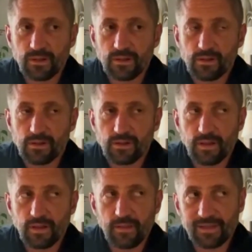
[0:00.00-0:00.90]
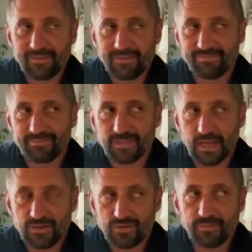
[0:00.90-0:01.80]
I mean,
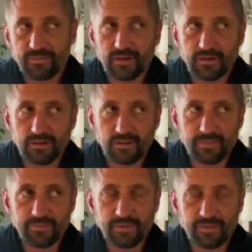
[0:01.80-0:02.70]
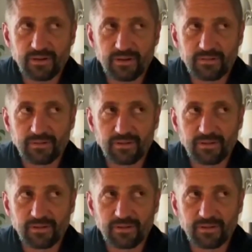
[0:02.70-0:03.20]
cashew butter, almond butter.